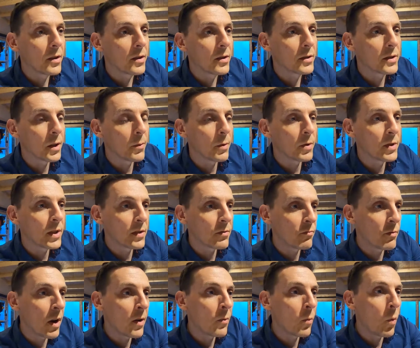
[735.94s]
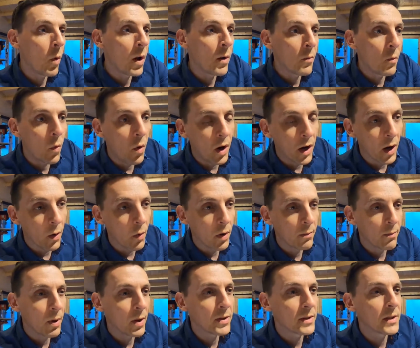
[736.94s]
So we'll just run
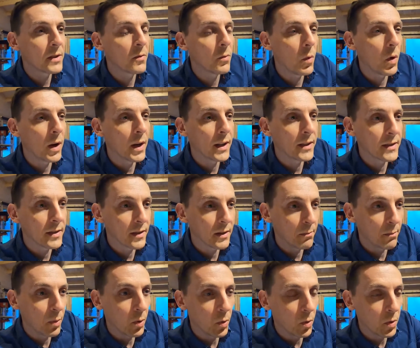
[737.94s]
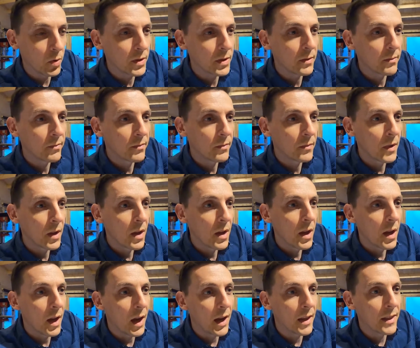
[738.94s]
one positive wire to the board,
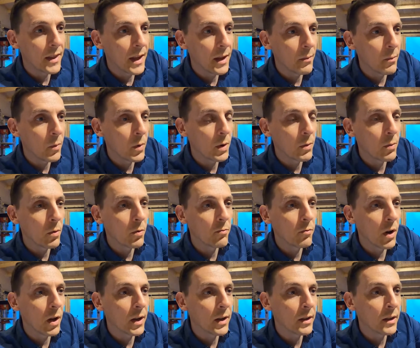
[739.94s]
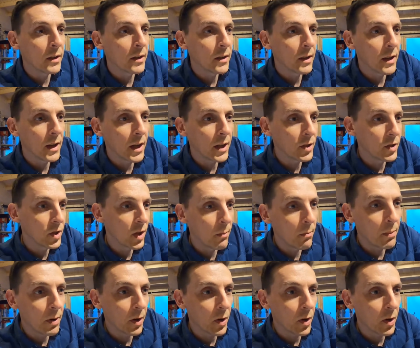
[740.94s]
and then we will run a jumper